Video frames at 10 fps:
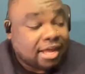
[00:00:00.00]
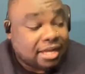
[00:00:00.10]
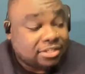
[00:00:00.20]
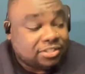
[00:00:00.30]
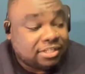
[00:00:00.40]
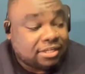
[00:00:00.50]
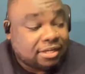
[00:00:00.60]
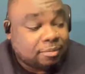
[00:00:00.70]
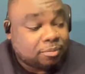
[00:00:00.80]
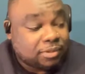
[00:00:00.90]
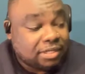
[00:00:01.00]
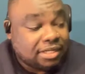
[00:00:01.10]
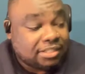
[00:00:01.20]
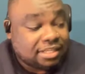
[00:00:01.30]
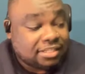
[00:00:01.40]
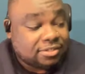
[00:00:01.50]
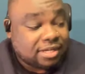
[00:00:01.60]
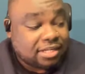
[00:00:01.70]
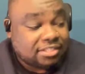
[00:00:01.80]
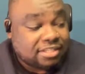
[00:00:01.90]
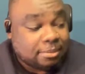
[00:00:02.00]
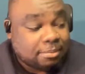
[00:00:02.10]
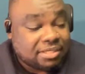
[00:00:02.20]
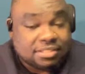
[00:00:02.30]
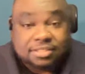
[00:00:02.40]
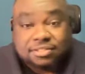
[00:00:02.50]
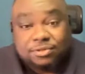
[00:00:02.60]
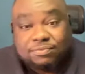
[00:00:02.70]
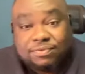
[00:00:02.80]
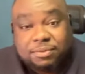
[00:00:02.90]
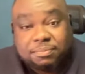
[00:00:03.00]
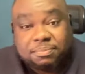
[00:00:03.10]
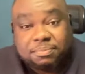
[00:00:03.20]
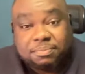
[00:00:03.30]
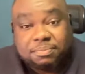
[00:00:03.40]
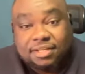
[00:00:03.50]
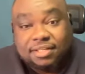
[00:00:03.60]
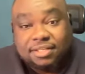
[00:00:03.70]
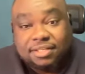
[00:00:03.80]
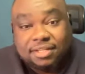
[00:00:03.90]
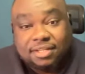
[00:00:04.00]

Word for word: I actually I'm really excited to catch Sam Mendes' new film. Uh,